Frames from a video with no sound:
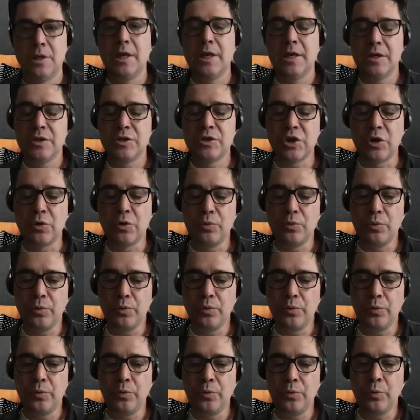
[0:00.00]
So
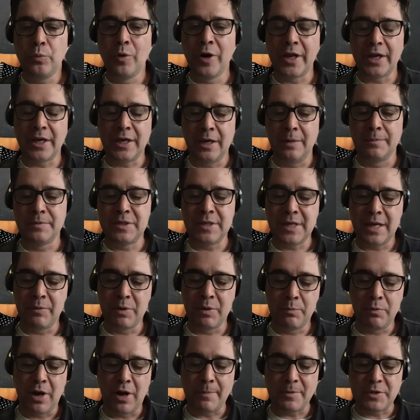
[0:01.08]
when it comes down, we
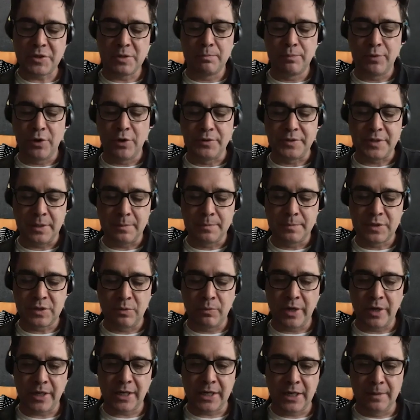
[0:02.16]
promised some pro tips. So
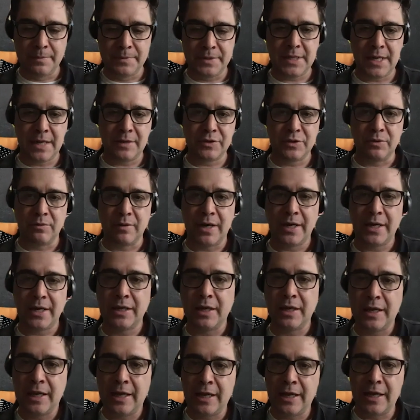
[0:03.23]
when it comes down to
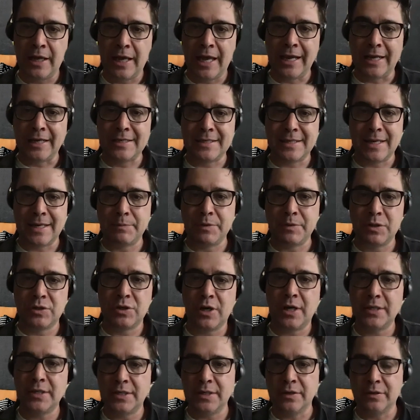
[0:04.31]
writing an acceptance
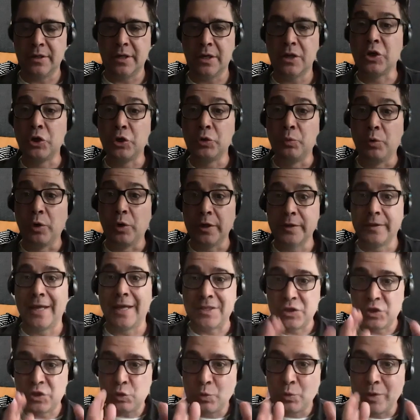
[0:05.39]
criteria, a good one,
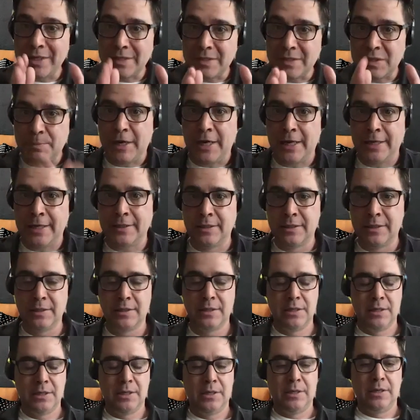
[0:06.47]
that sweet spot,
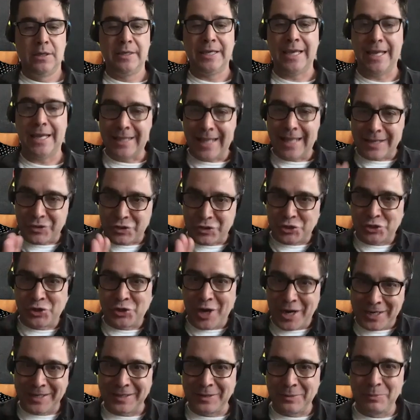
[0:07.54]
getting that
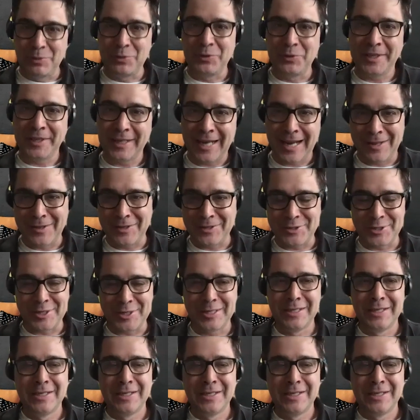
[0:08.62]
strike in the bowling analogy,